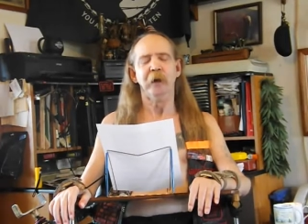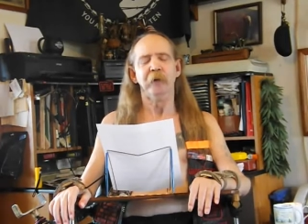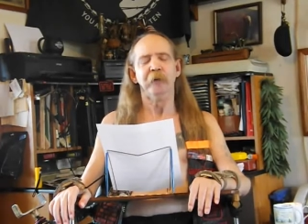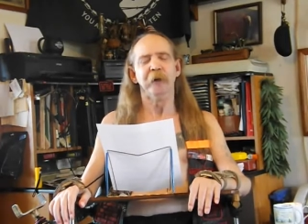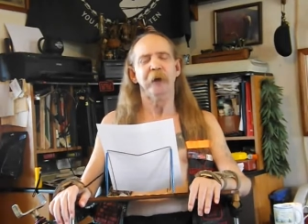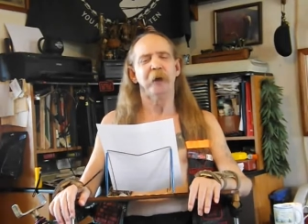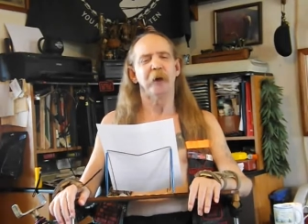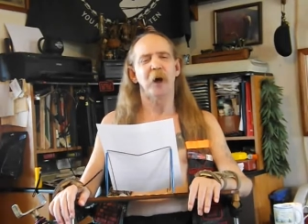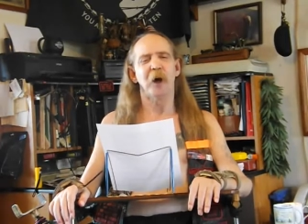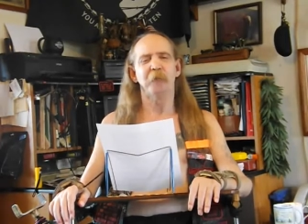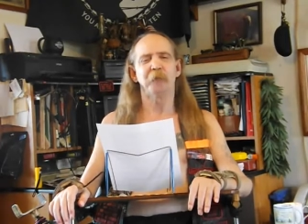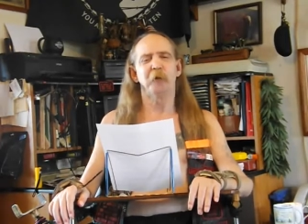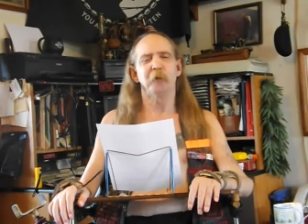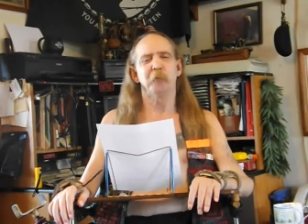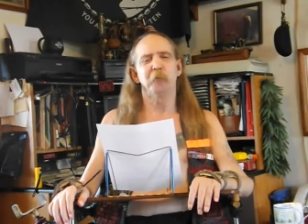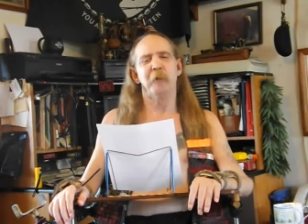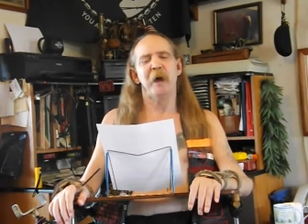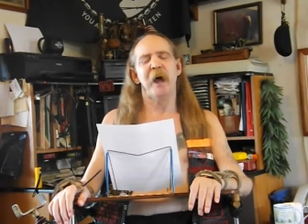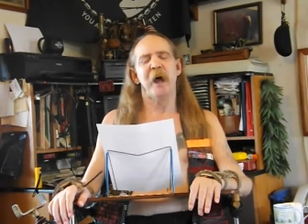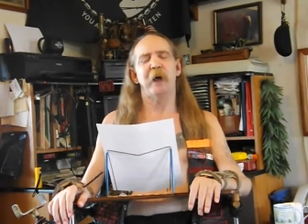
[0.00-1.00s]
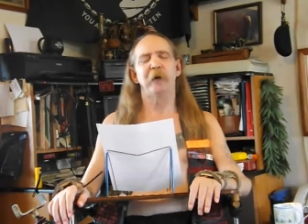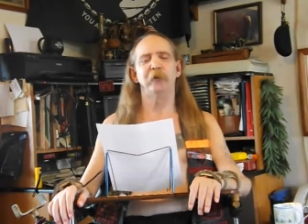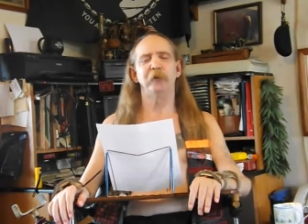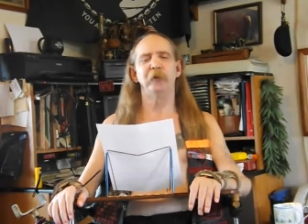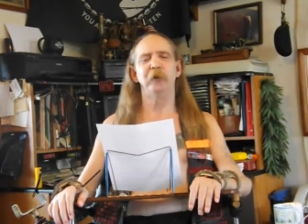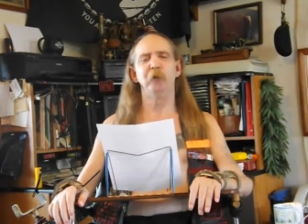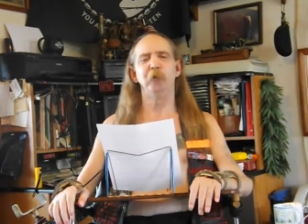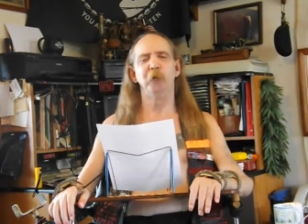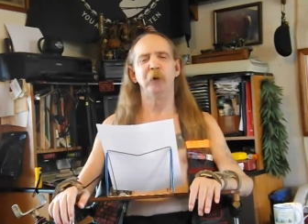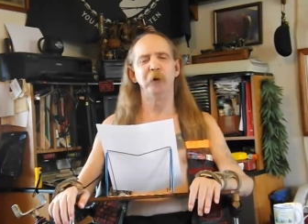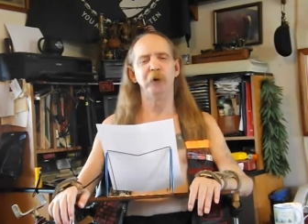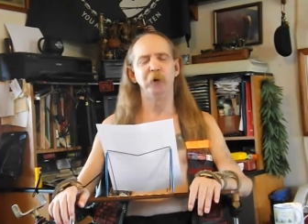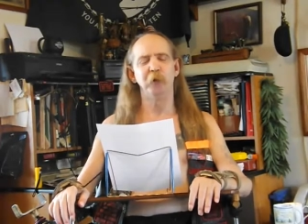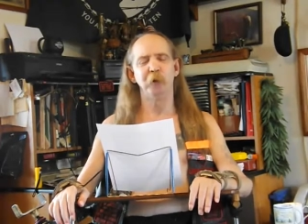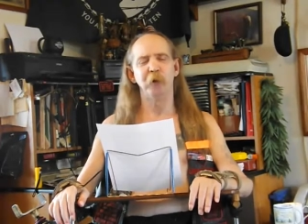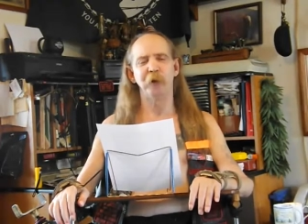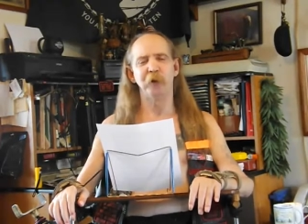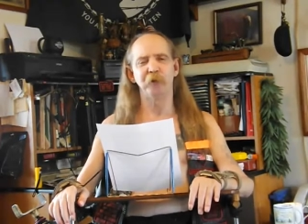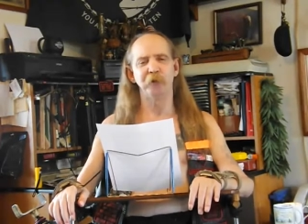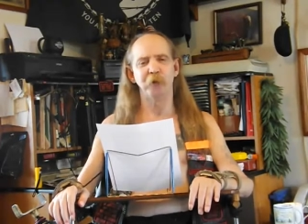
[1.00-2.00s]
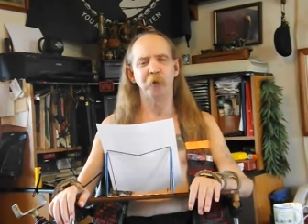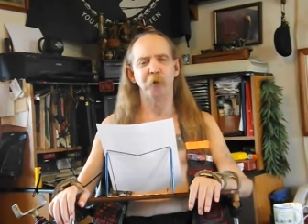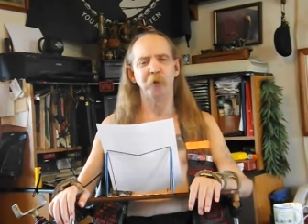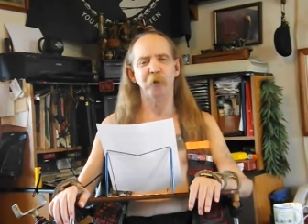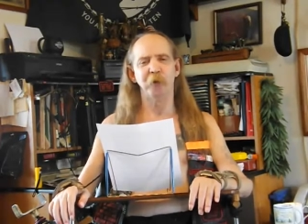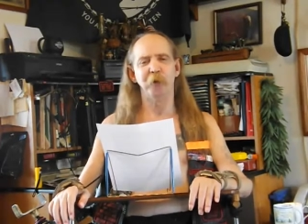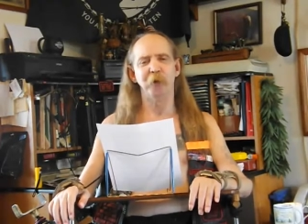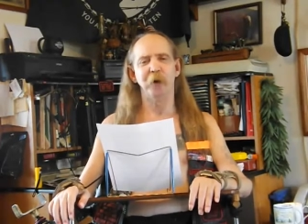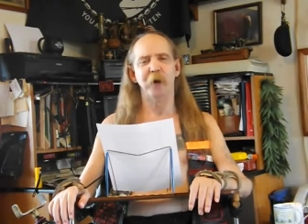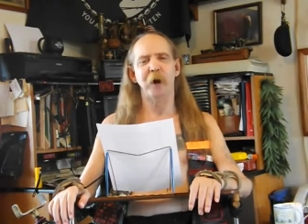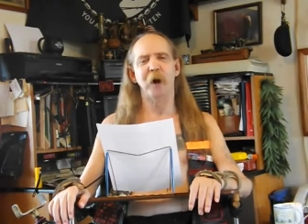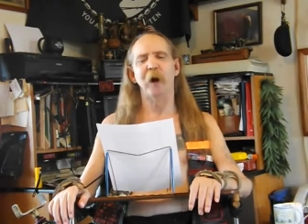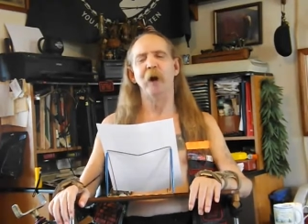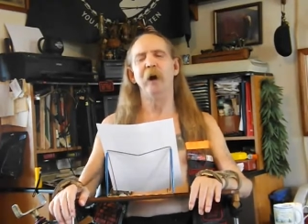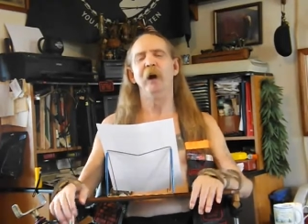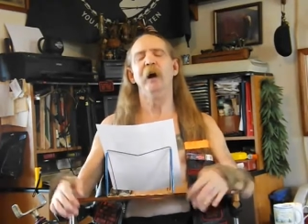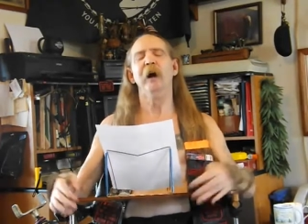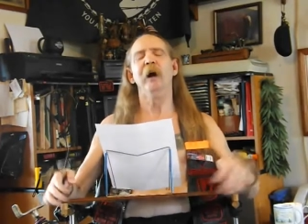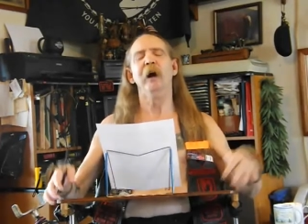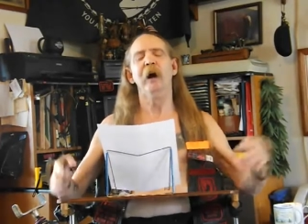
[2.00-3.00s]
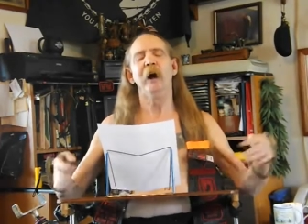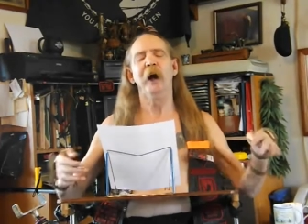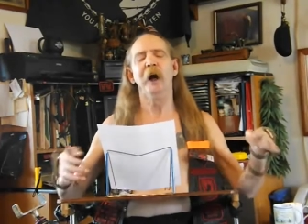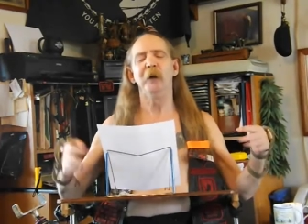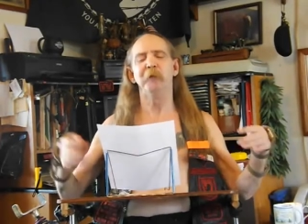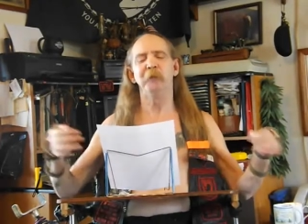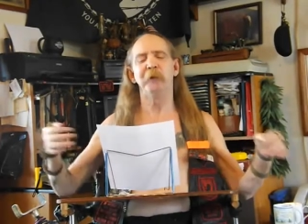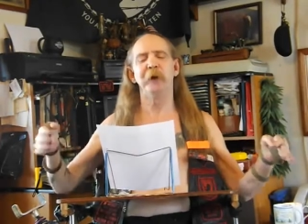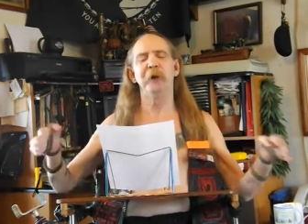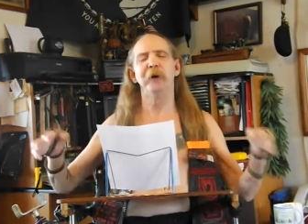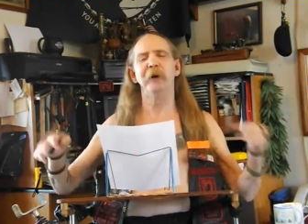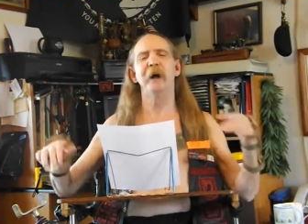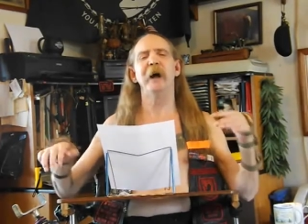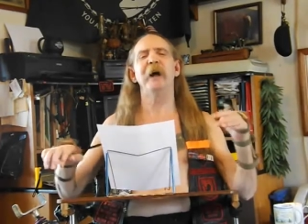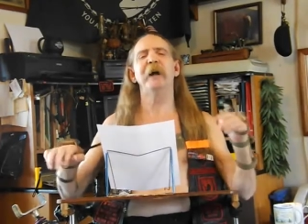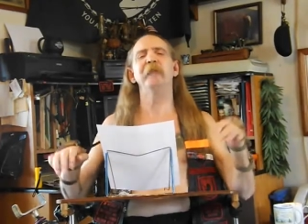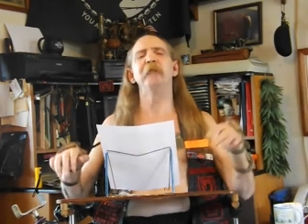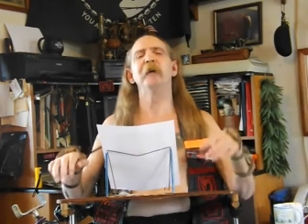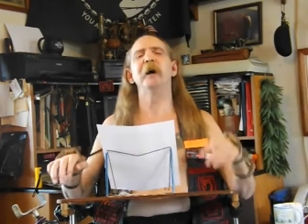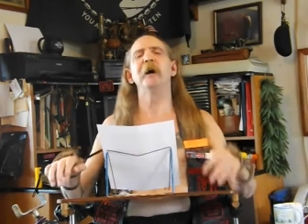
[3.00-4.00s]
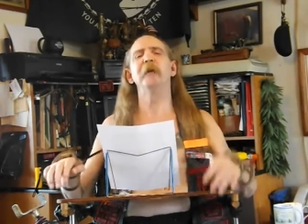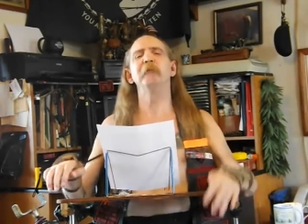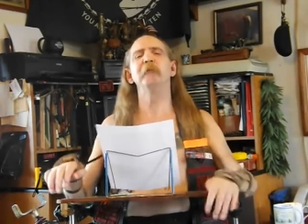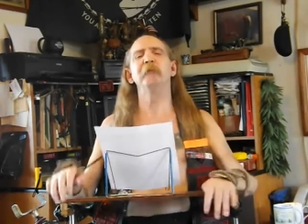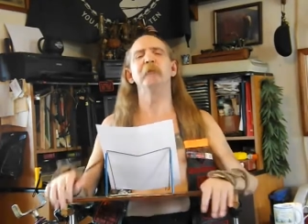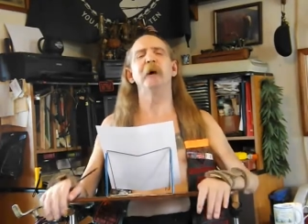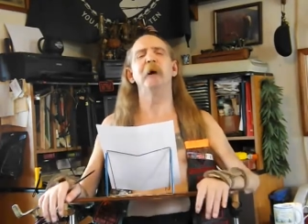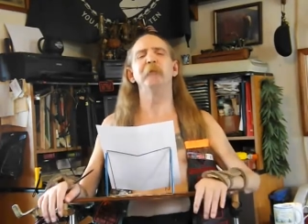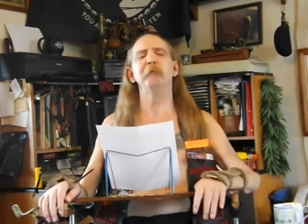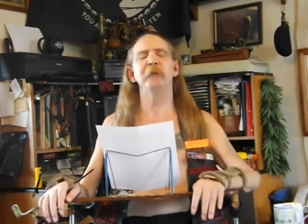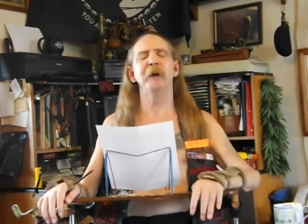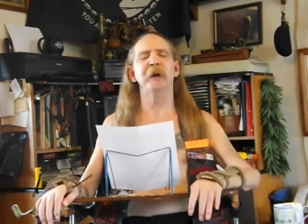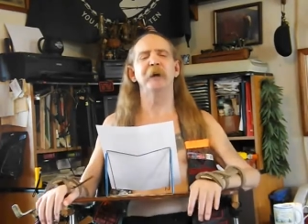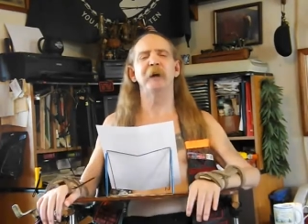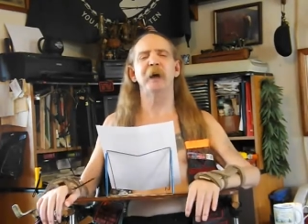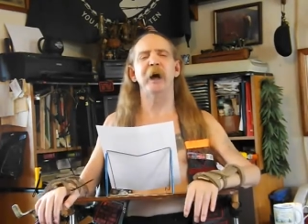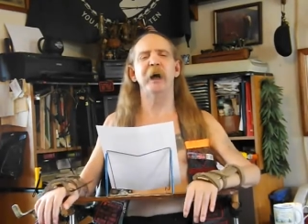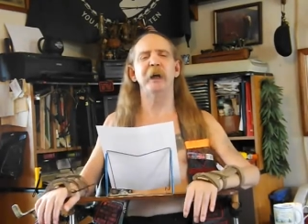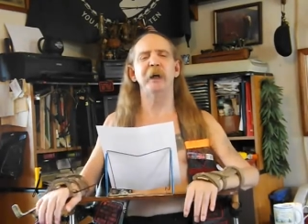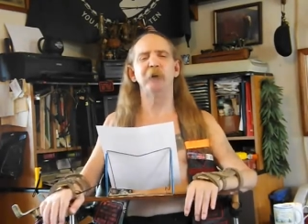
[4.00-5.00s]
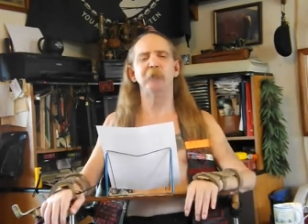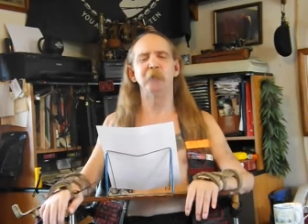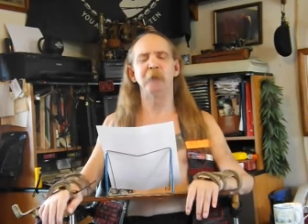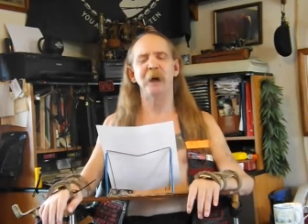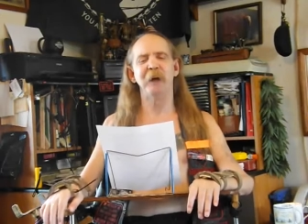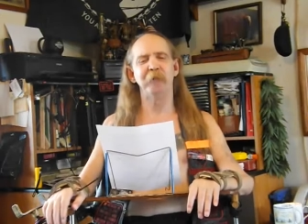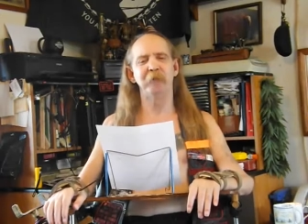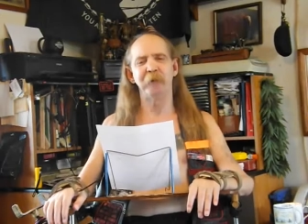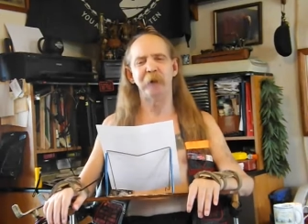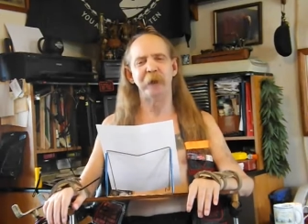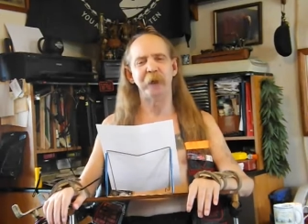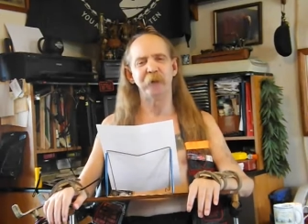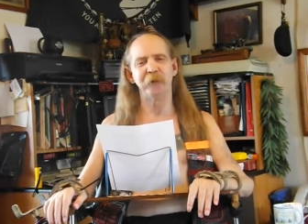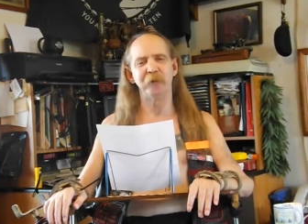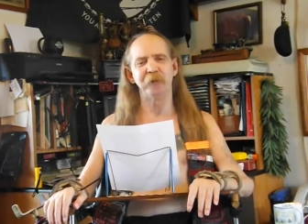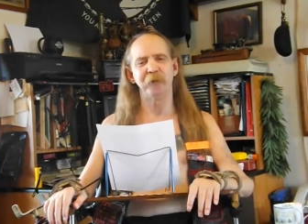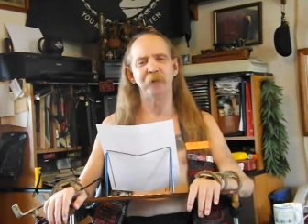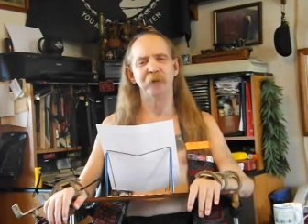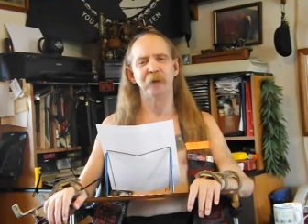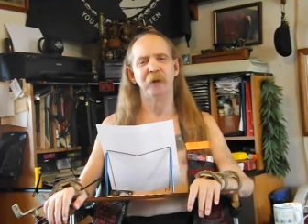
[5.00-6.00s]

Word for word: Take off your mask. You want you want to show who you are. I'm here. I'm I'm I'm not hiding my face.